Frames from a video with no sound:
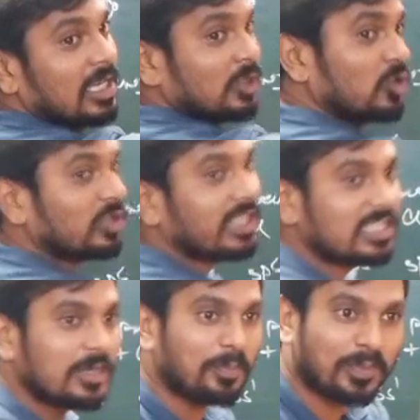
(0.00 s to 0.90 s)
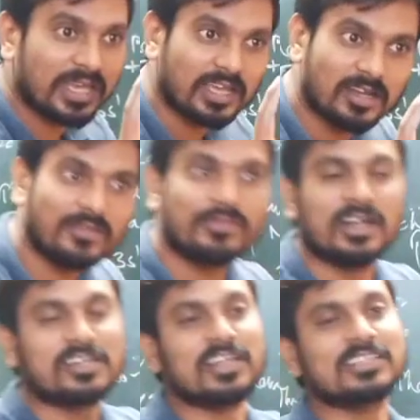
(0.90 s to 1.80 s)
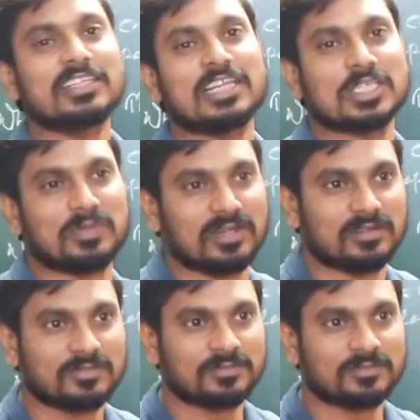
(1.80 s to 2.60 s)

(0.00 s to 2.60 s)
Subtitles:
So there is a pair of attraction as well.